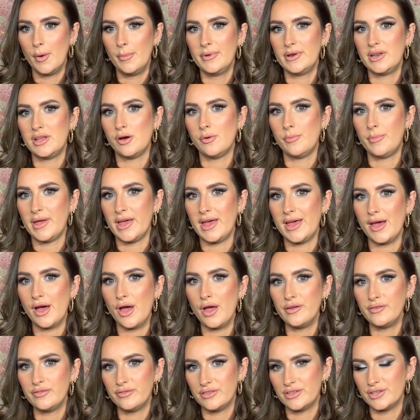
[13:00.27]
a little bit
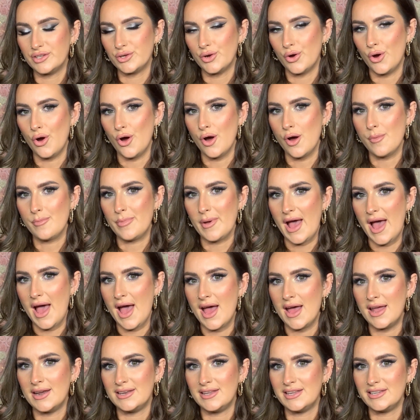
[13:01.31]
over the top,
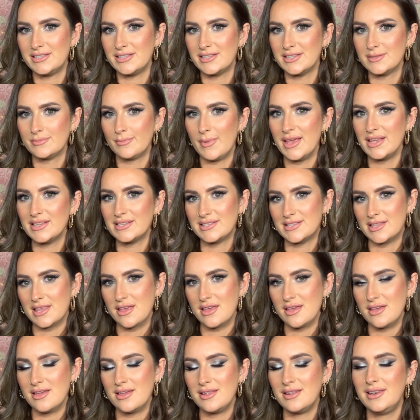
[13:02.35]
and it just makes
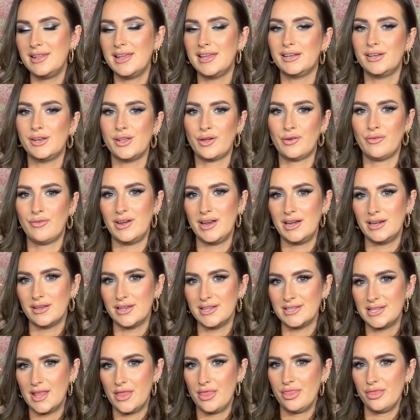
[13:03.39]
the lid look really
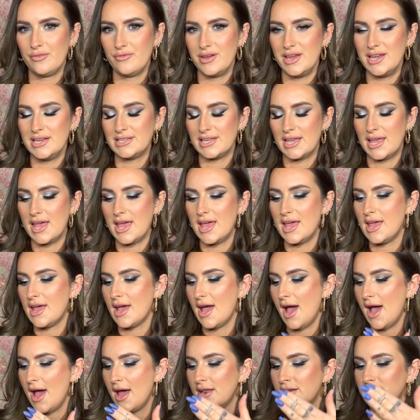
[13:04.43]
nice and 3D,
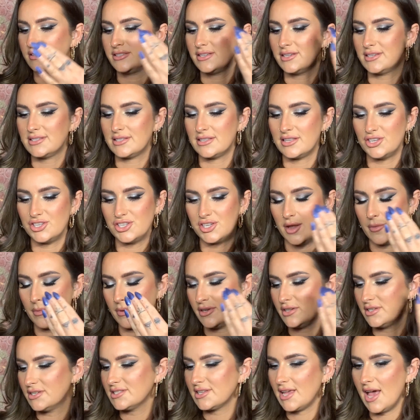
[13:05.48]
and just the shimmer
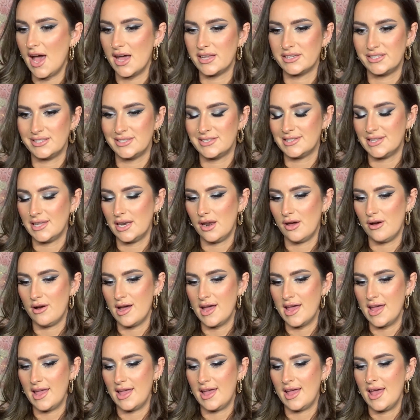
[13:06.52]
just catches the
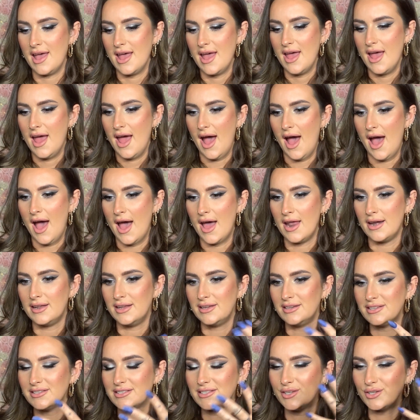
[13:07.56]
light and it
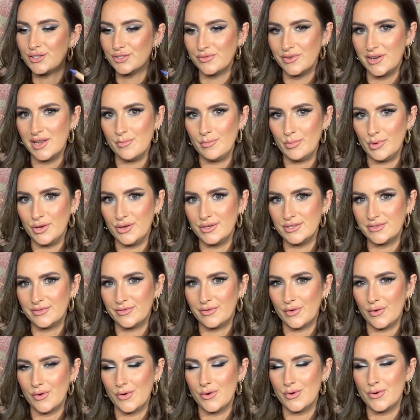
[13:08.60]
just looks really
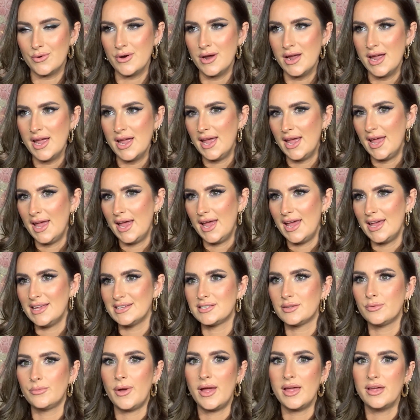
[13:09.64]
beautiful. It's a
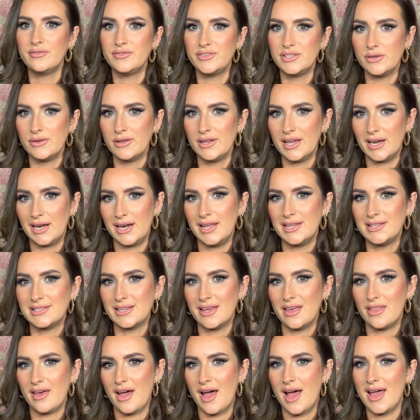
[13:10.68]
way of doing glitter
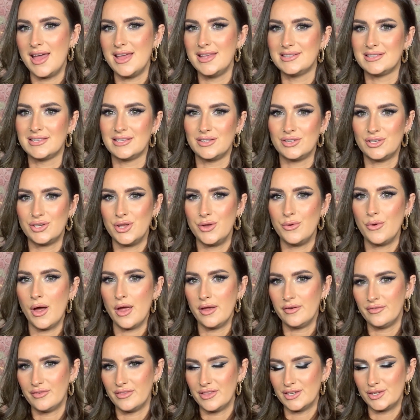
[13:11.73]
that isn't too
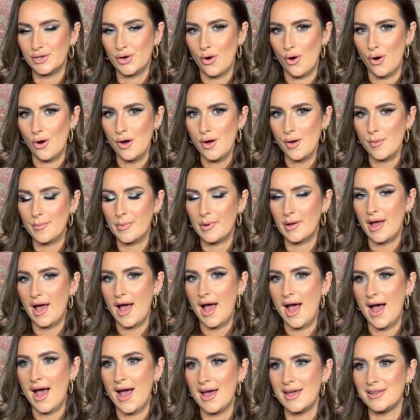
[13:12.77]
over the top,
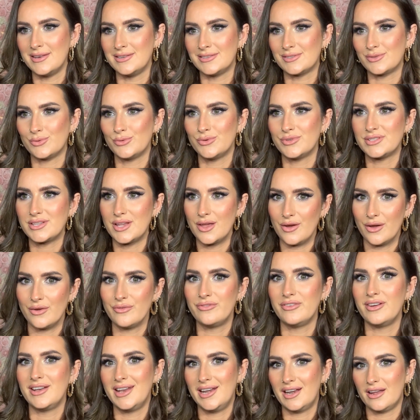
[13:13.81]
and also I
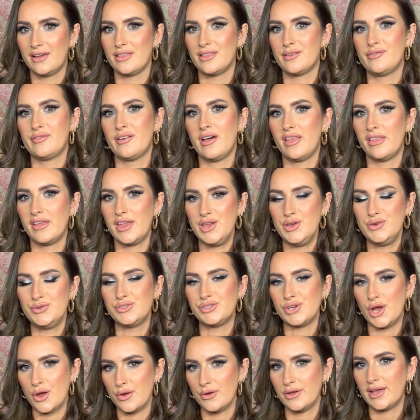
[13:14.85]
really like the fact that you
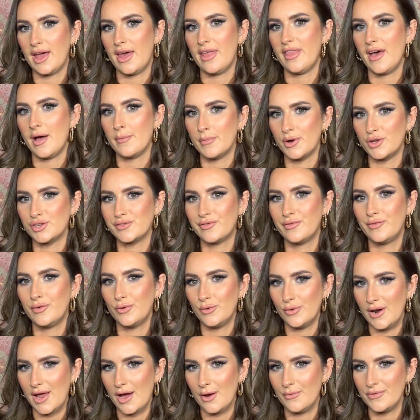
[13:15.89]
don't get that much
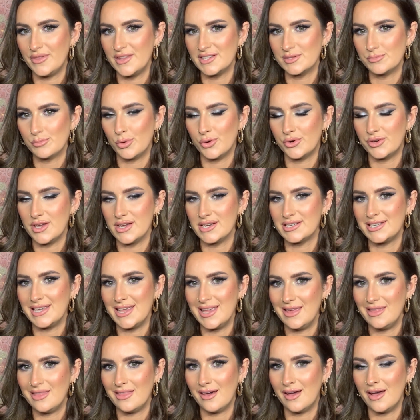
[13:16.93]
fallout with this product
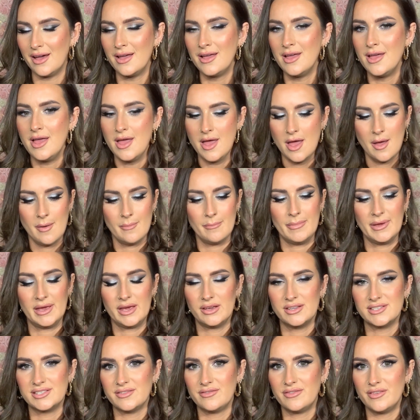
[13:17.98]
either.
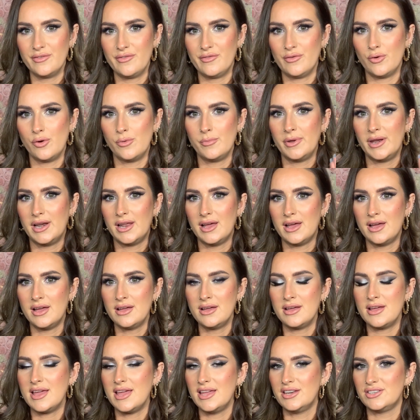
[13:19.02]
Because of the formula,
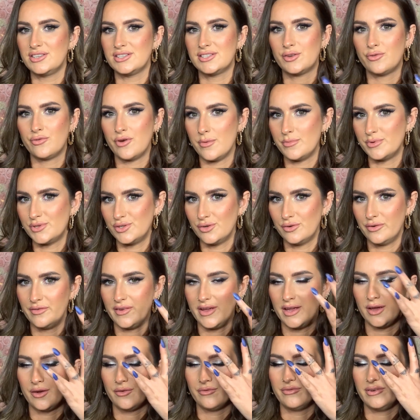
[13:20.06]
it just grips your
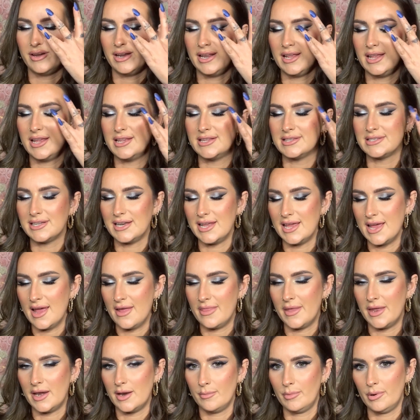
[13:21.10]
finger really easily and
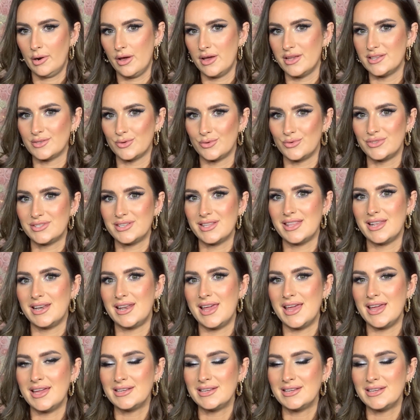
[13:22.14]
then applies onto the lid.